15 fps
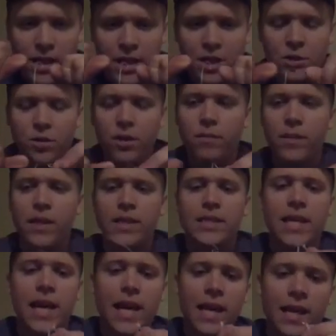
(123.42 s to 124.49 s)
I trim these
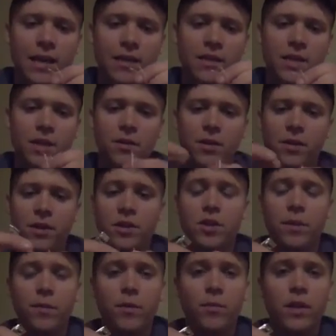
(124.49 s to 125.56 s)
tag ends here, and you can
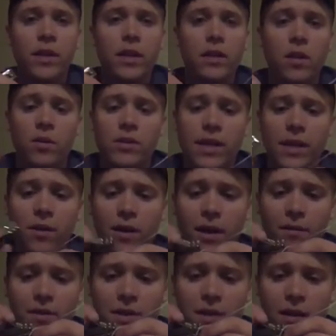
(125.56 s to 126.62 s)
trim them really close, I don't
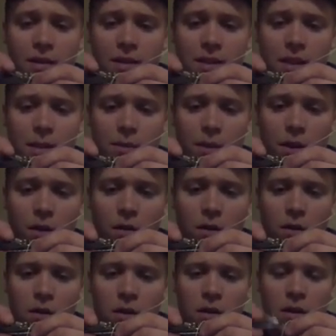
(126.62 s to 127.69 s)
have this knot slip at all,
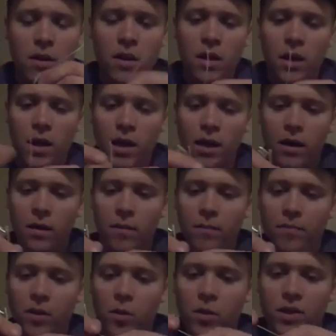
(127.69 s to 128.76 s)

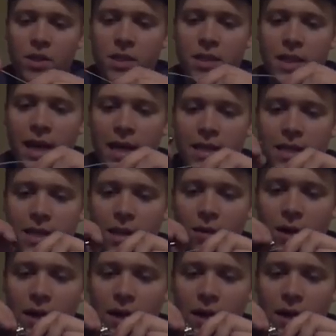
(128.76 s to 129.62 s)
which is nice. They don't